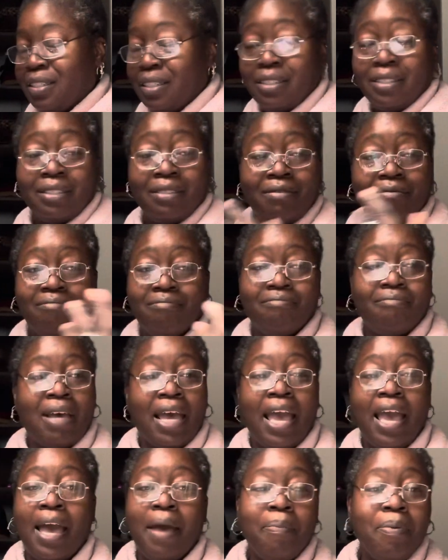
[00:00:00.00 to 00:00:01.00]
just
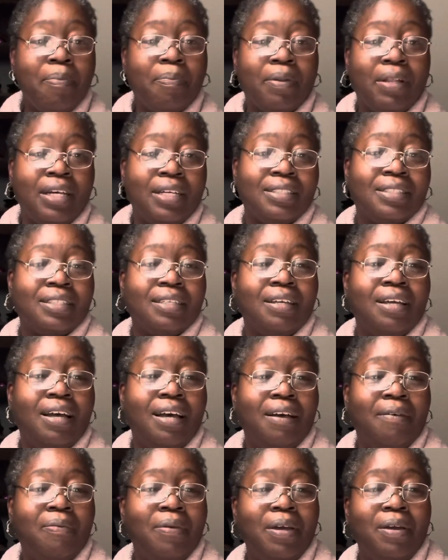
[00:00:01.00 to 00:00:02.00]
my happy place.
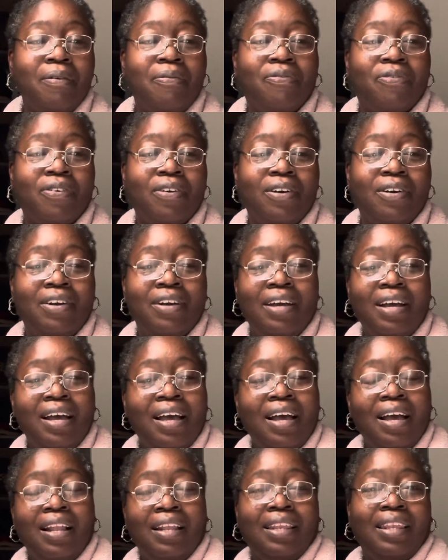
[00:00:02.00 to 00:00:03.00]
I mean, for
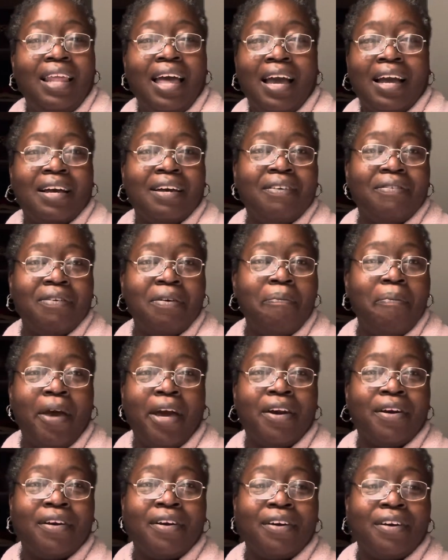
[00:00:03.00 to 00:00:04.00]
lack of a
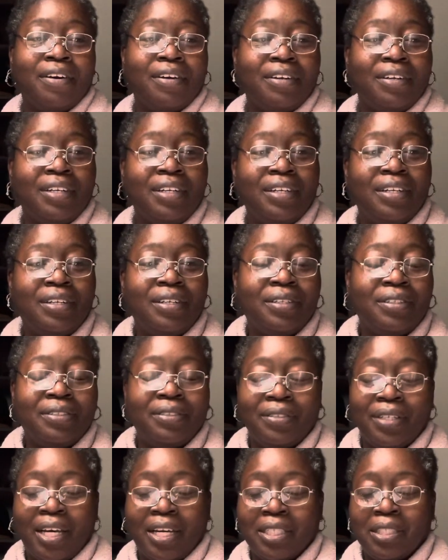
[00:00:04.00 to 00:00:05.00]
better,
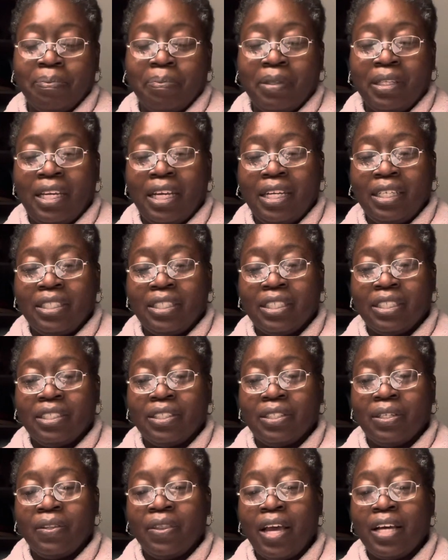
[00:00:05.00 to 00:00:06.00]
explanation.
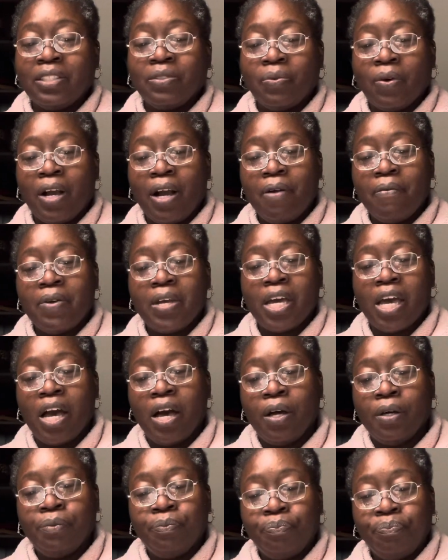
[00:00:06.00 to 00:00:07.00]
So that's where I would
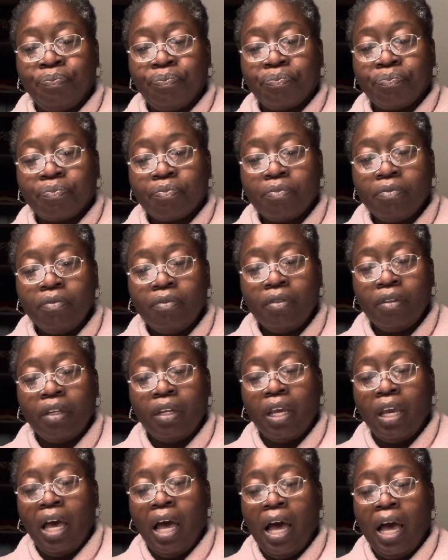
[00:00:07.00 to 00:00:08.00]
go.
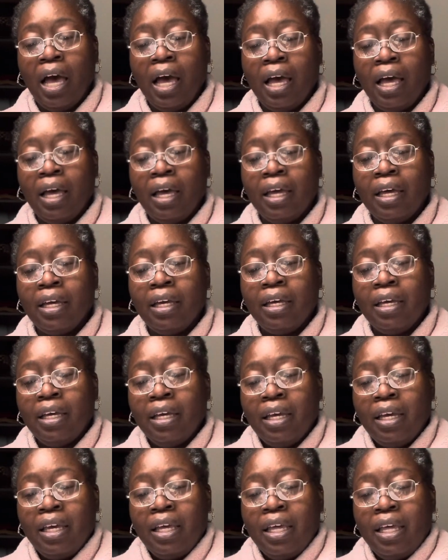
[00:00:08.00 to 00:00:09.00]
Uh,
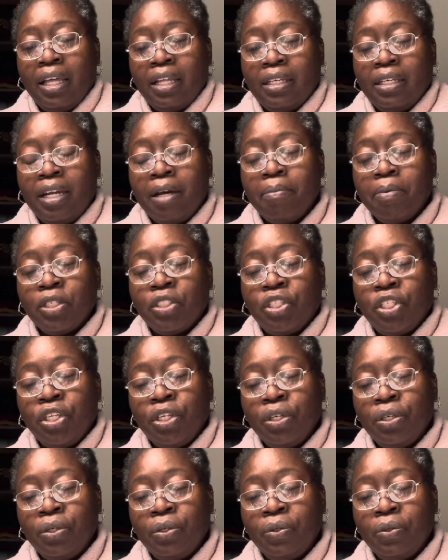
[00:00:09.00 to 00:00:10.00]
Number
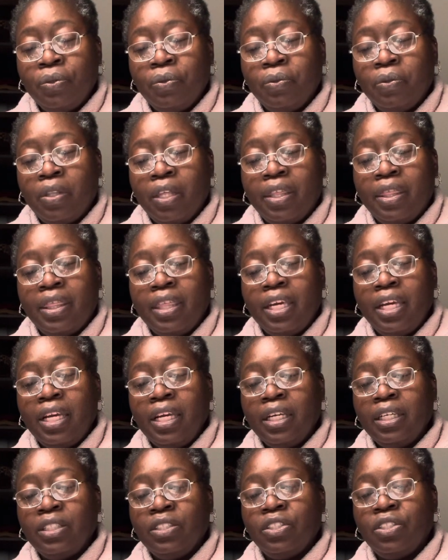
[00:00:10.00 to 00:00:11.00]
two, the
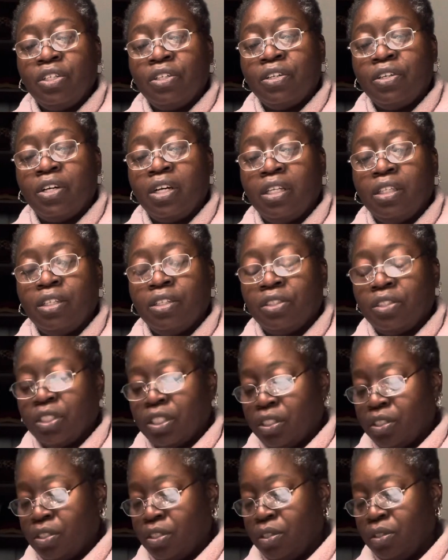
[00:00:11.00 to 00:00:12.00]
things you're
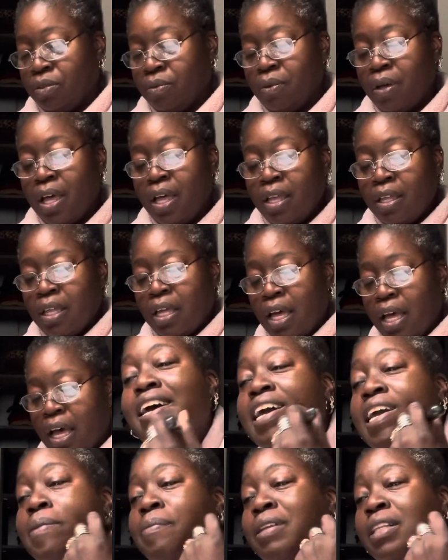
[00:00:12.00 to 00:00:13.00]
allergic to. Well,
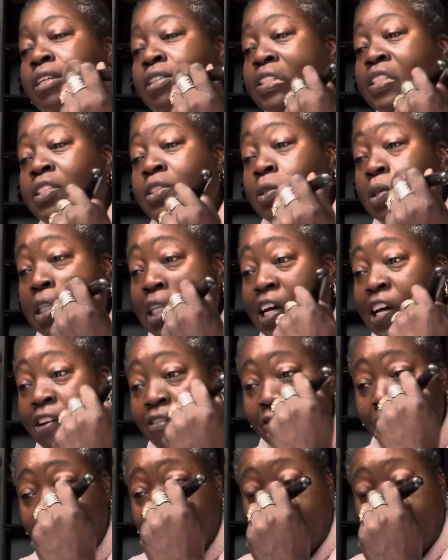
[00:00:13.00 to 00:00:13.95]
I am allergic to a lot of